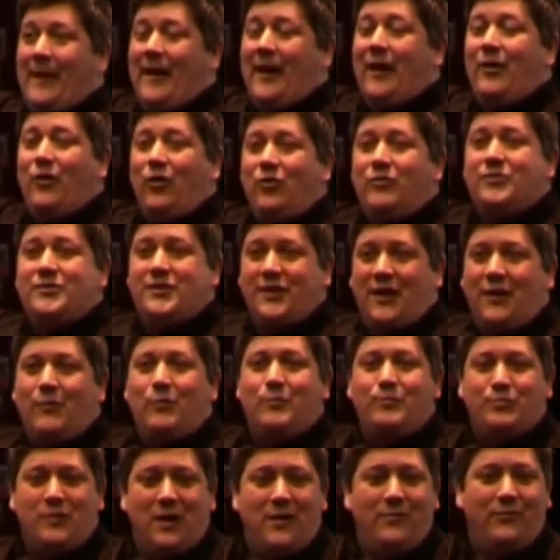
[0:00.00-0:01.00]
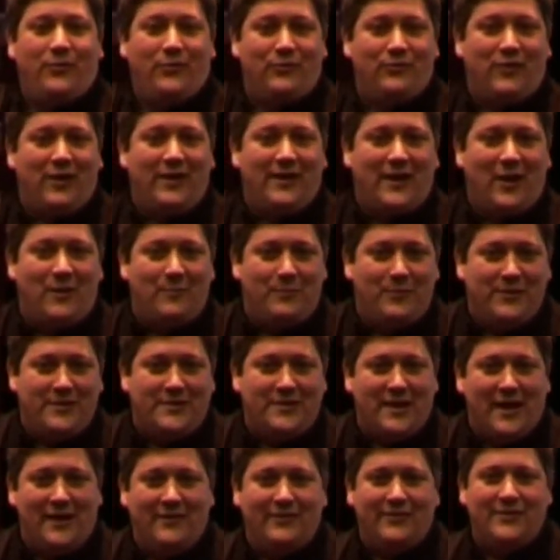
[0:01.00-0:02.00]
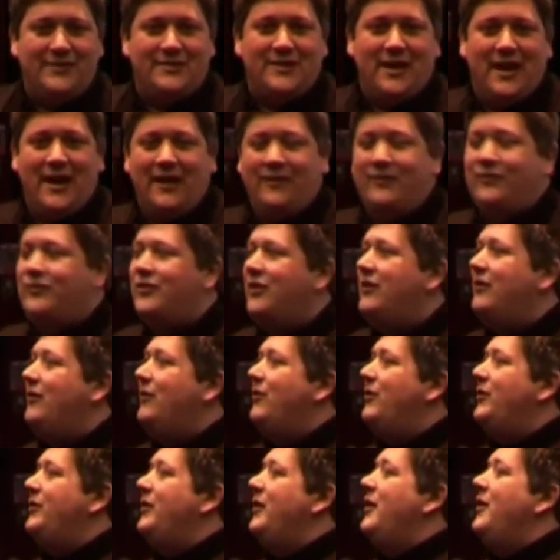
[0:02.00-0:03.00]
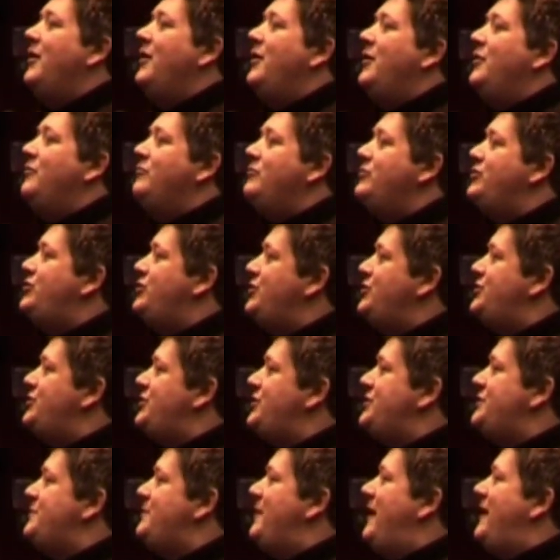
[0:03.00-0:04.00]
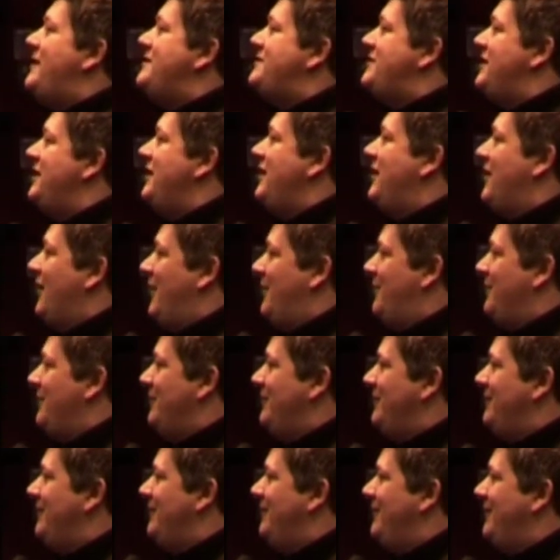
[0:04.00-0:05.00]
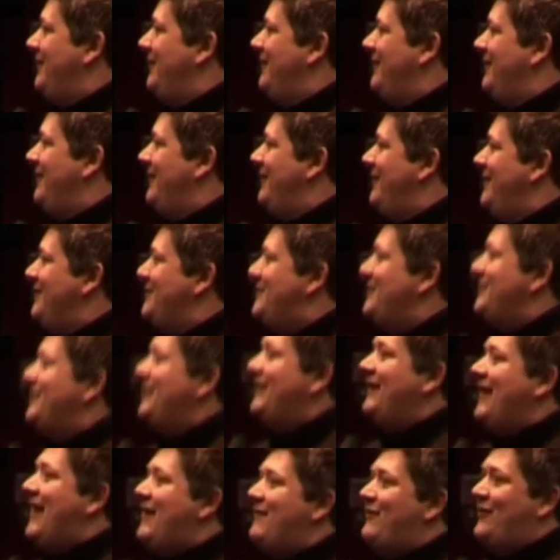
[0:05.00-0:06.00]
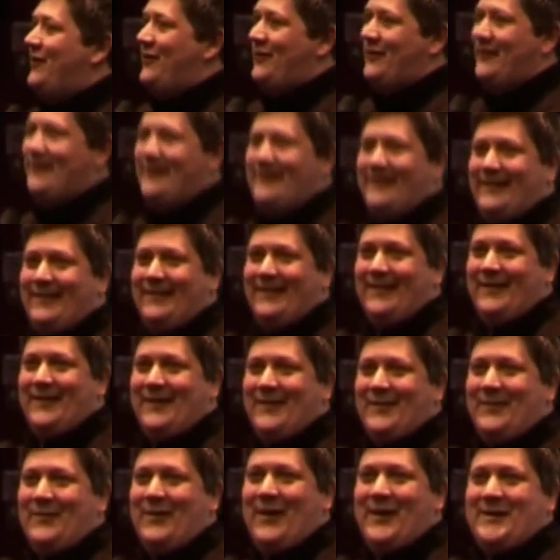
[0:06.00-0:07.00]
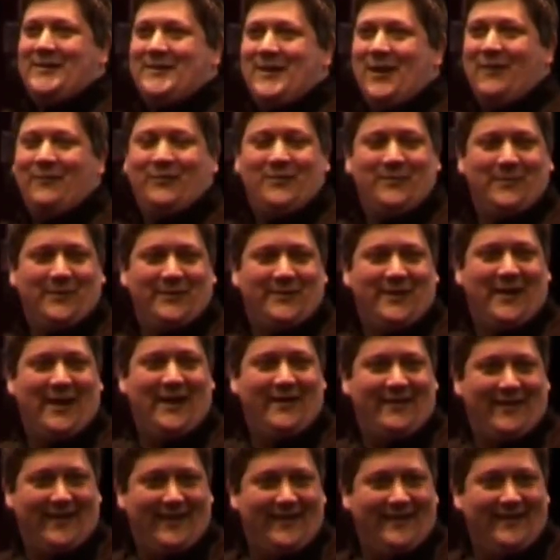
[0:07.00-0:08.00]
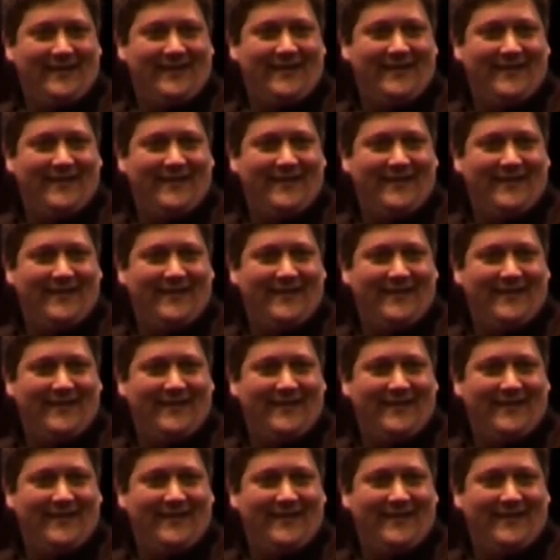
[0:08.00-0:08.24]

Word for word: And I said, I will pray with you right now. Put his hand on his head and said, Lord, reduce this man's income to the level where he's comfortable tithing.